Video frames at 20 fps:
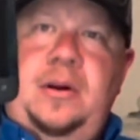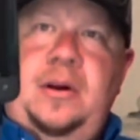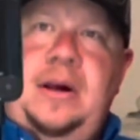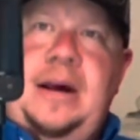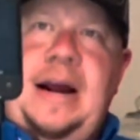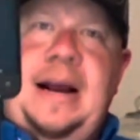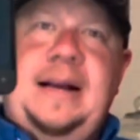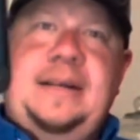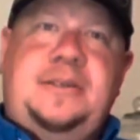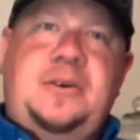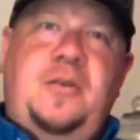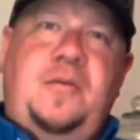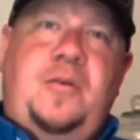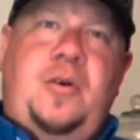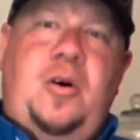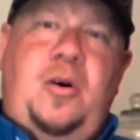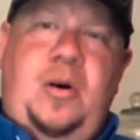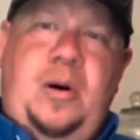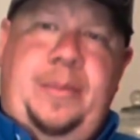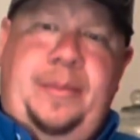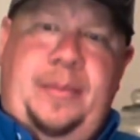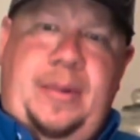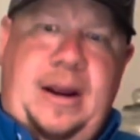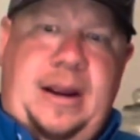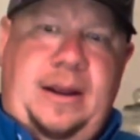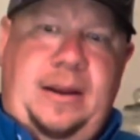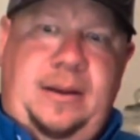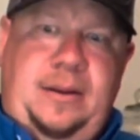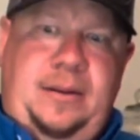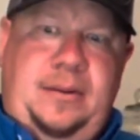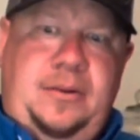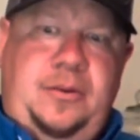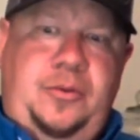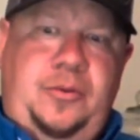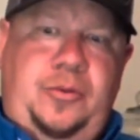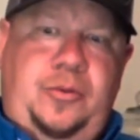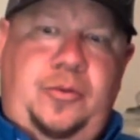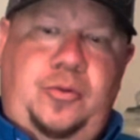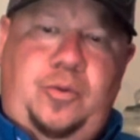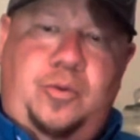I guess overall it might get to
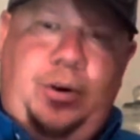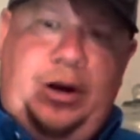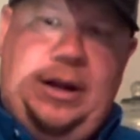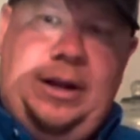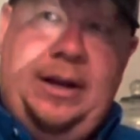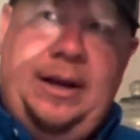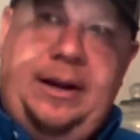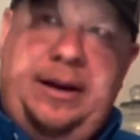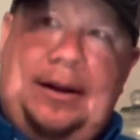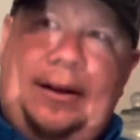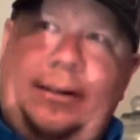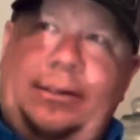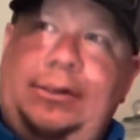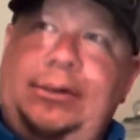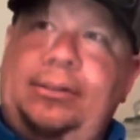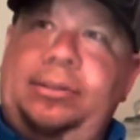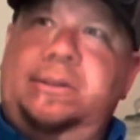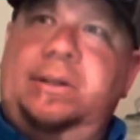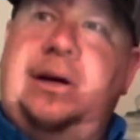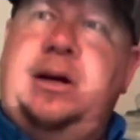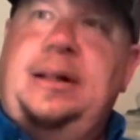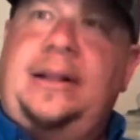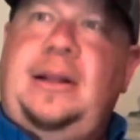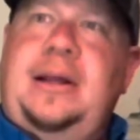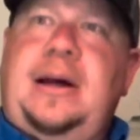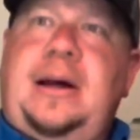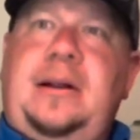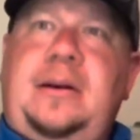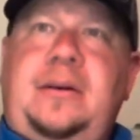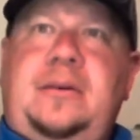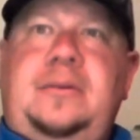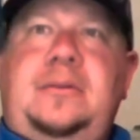28 inches like that.